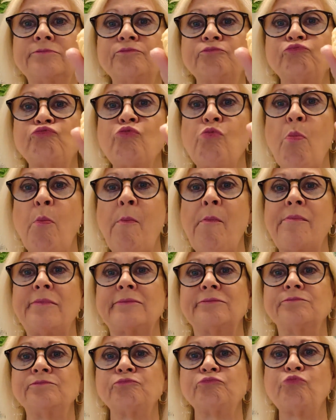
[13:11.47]

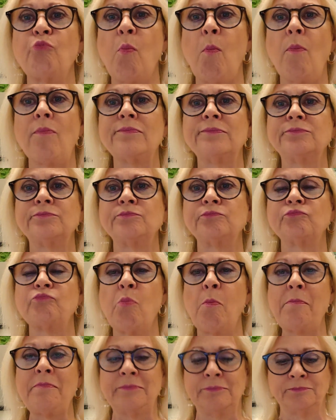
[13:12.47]
Mmm, mmm, mmm,
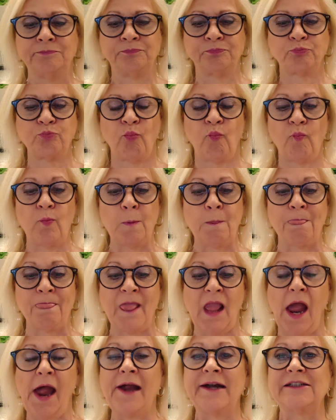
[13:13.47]
mmm.
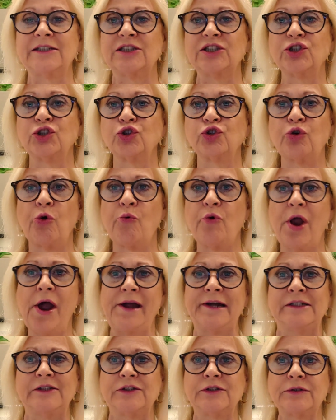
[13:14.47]
That is so
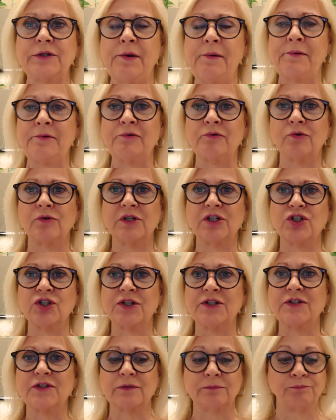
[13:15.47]
nice and
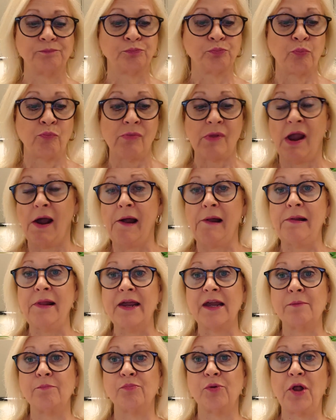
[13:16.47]
delicious. I
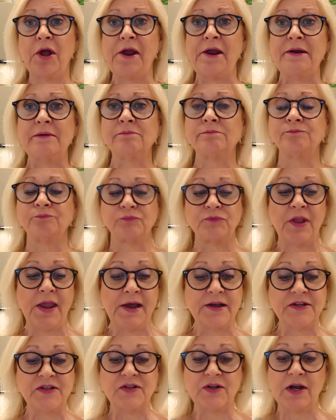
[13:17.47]
like them plain.
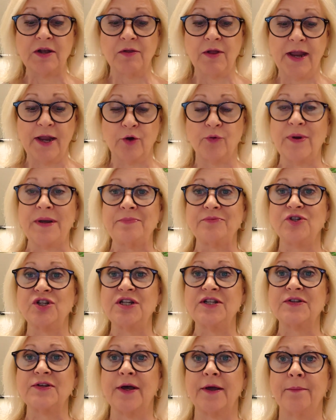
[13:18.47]
Yes, I like cream
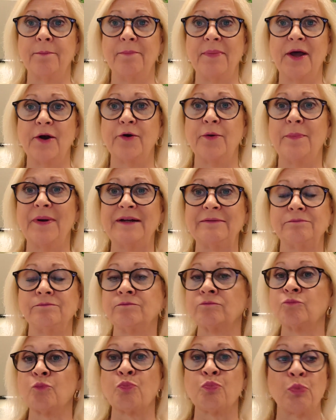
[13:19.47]
cheese on them better, but
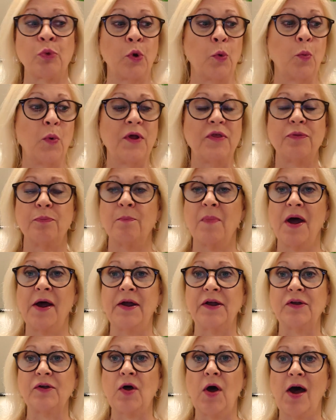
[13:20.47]
with
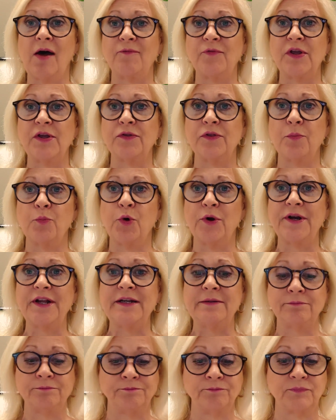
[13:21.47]
my coffee in the
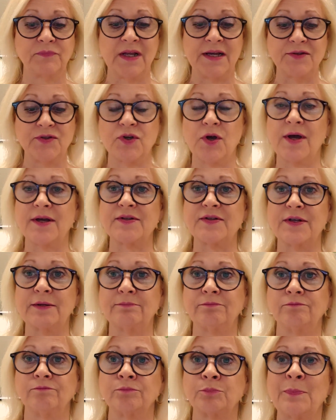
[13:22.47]
morning, that's
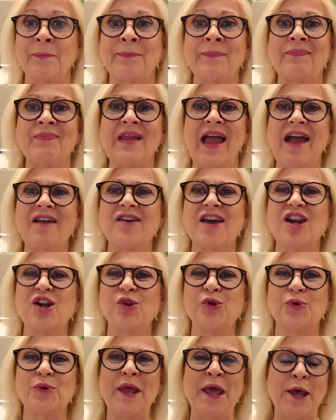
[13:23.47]
awesome. I got to
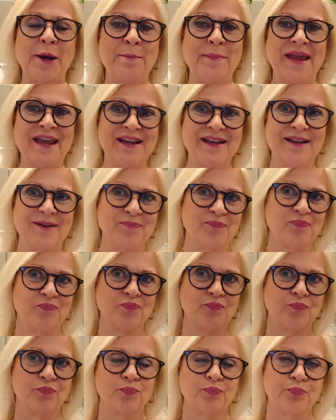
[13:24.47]
learn how to make
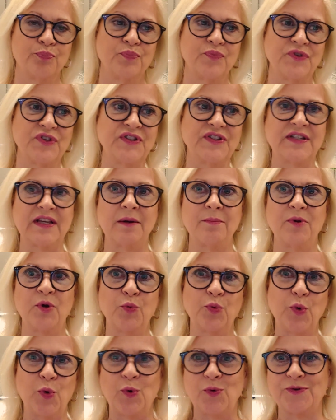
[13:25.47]
cinnamon
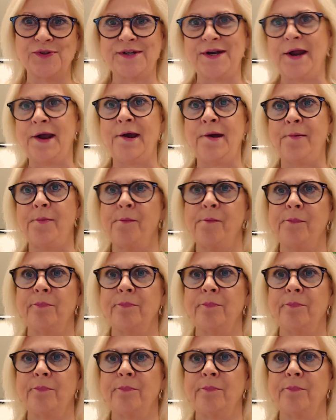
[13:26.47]
rolls now.